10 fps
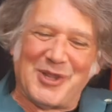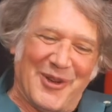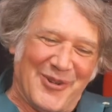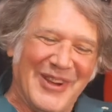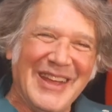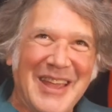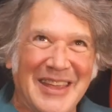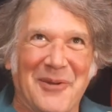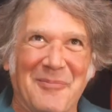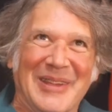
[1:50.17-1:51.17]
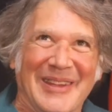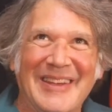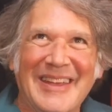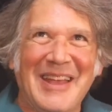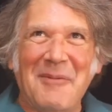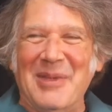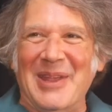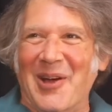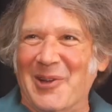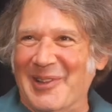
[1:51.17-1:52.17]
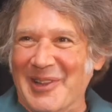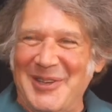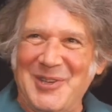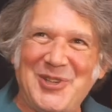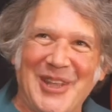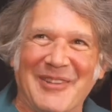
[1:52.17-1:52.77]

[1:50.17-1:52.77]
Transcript: So, you know, being being unleashed.